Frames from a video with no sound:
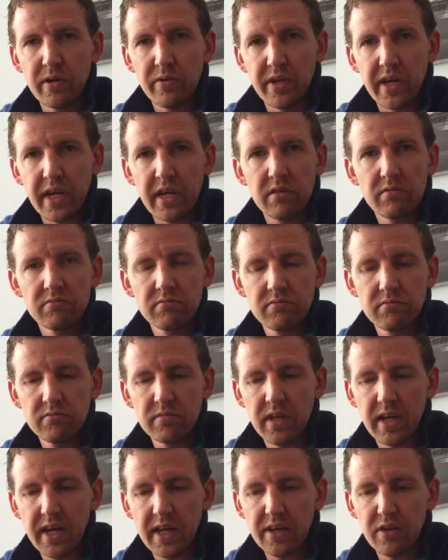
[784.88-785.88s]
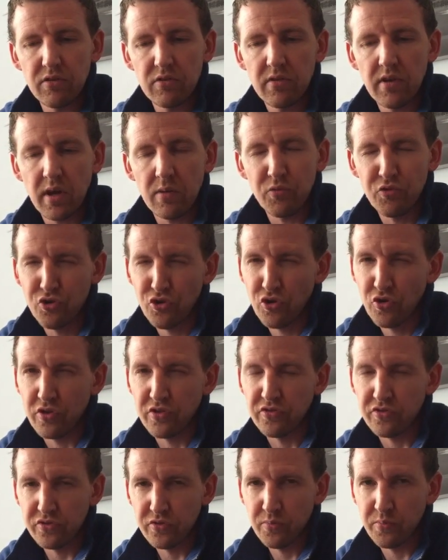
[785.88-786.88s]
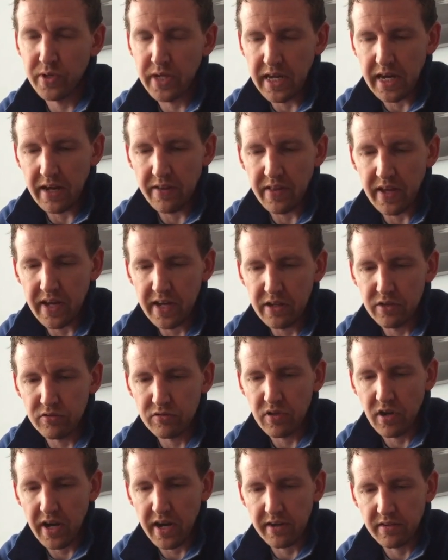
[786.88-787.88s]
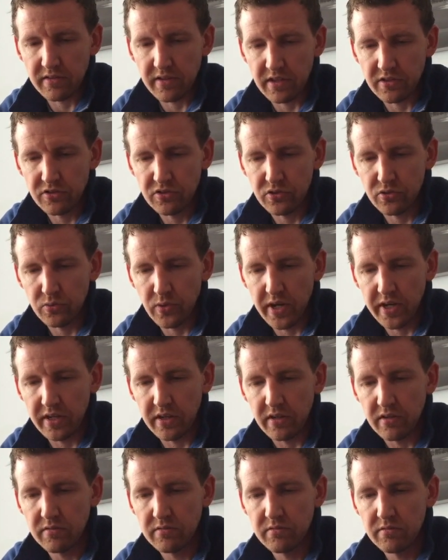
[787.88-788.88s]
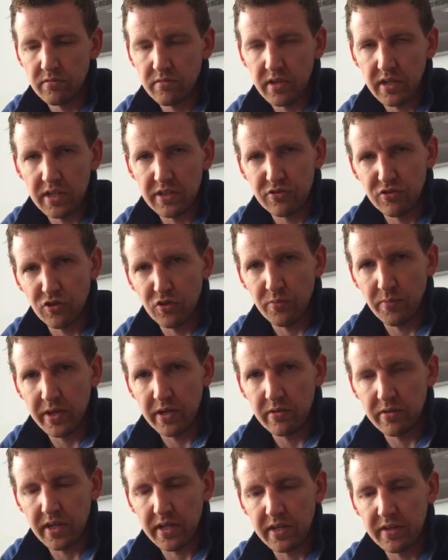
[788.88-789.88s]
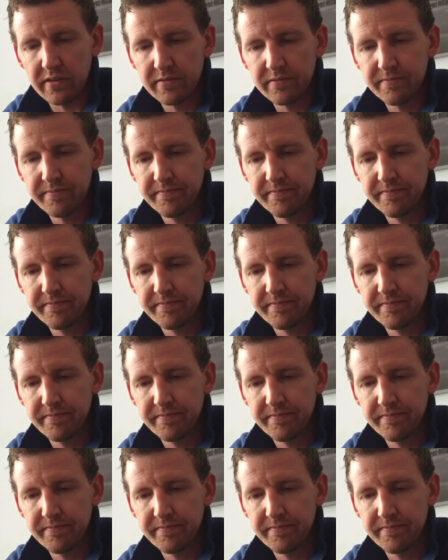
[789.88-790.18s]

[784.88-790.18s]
building, and I'm sure there's somebody out there who's got access to a really tall building.